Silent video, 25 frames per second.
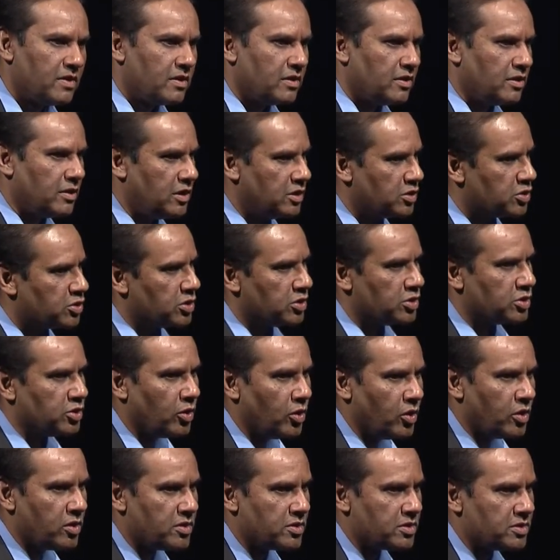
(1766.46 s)
These
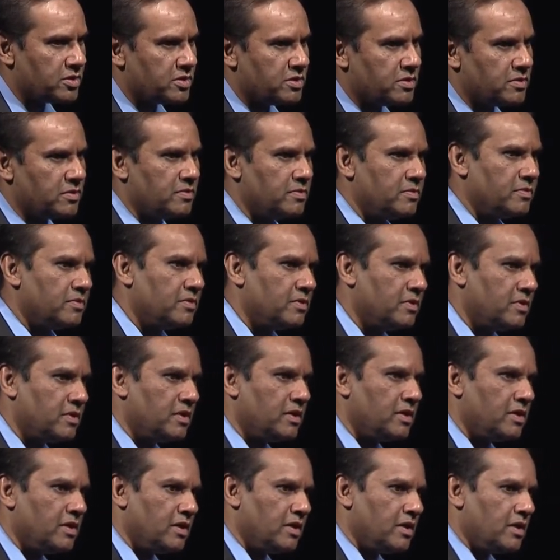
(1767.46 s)
controllers,
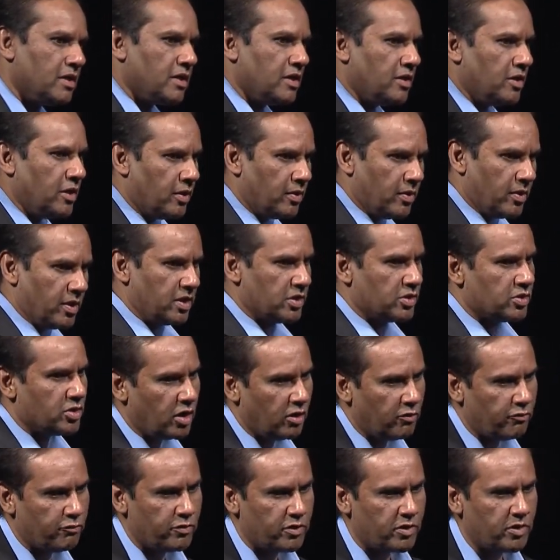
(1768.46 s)
they are running
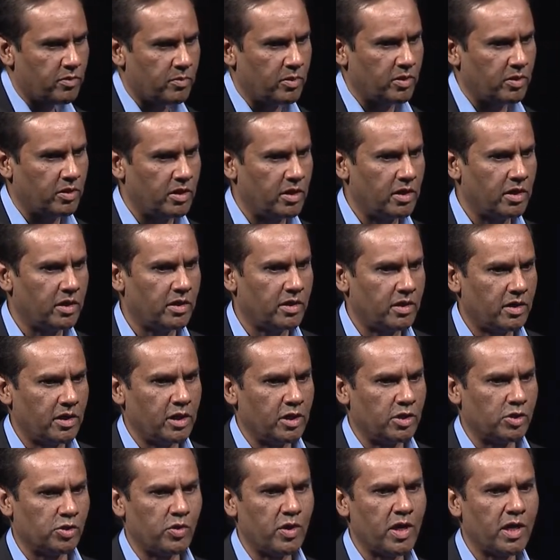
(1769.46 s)
software, but they are
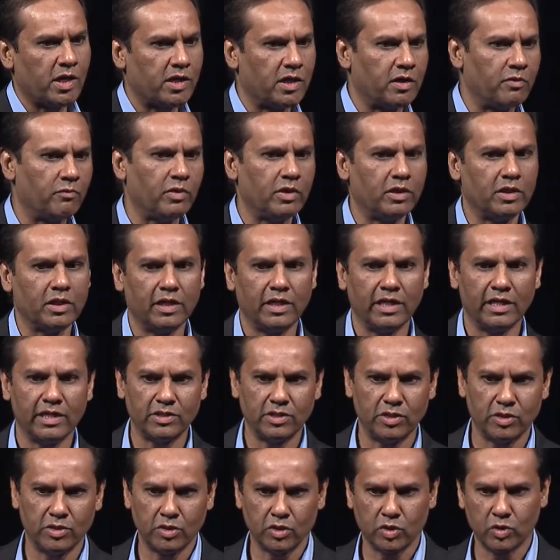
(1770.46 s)
interacting with the
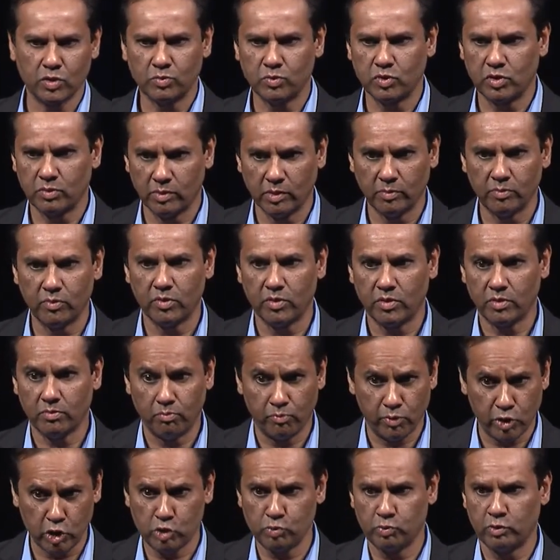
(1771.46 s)
legacy systems. Remember,
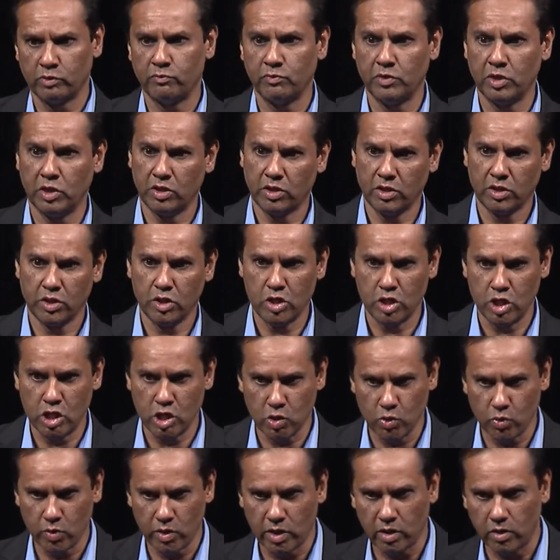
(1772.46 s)
bridge between
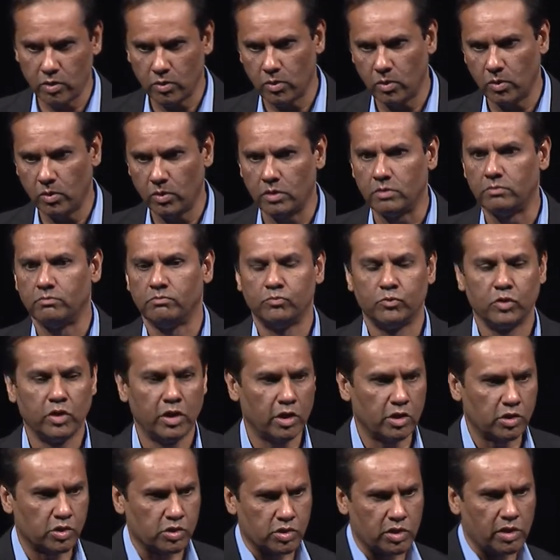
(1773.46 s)
new and old,
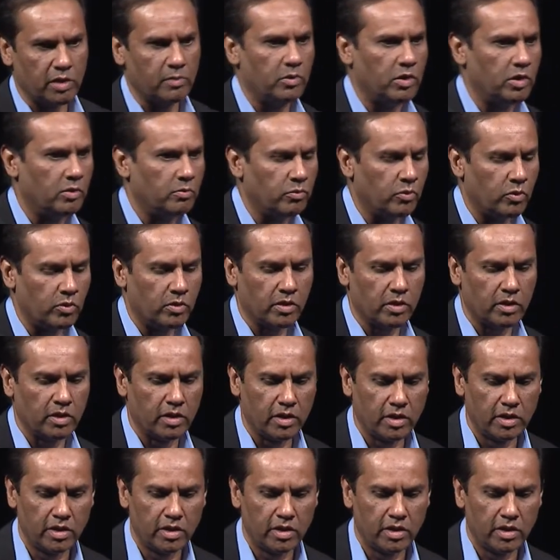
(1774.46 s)
extremely important.